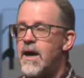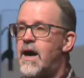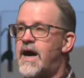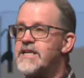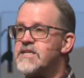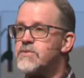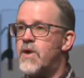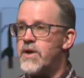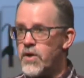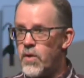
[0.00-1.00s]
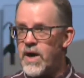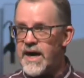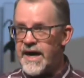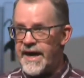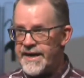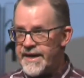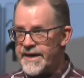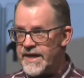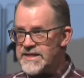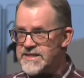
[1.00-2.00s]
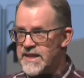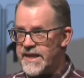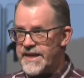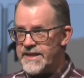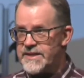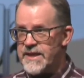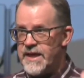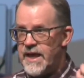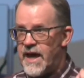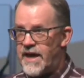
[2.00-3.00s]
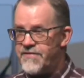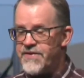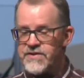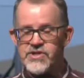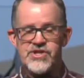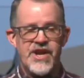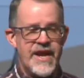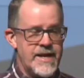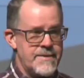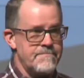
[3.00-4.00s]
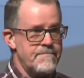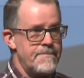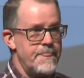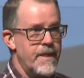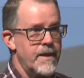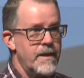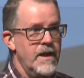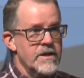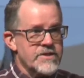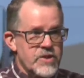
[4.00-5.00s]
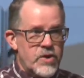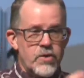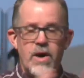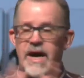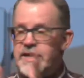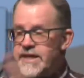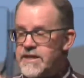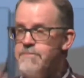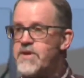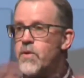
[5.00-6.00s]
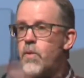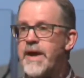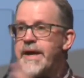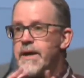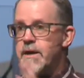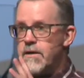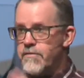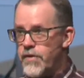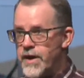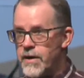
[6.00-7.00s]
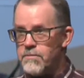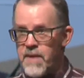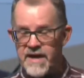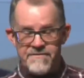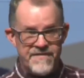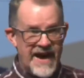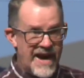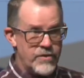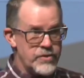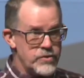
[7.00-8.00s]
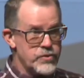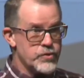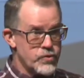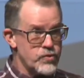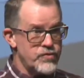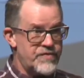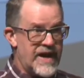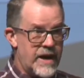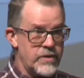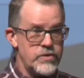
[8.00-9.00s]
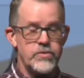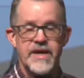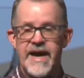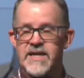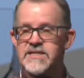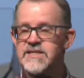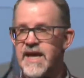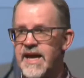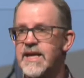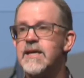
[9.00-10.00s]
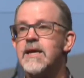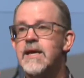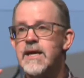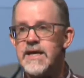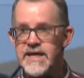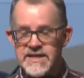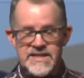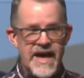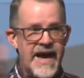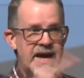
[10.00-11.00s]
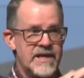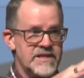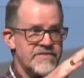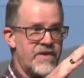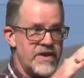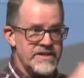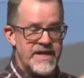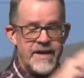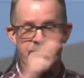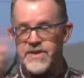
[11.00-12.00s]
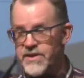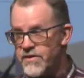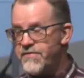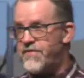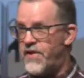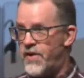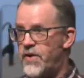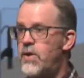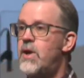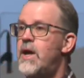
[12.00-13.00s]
I just want to go hide and isolate. I feel shame. So I need to be aware of where my value, true value gas tank is at as far as empty or full,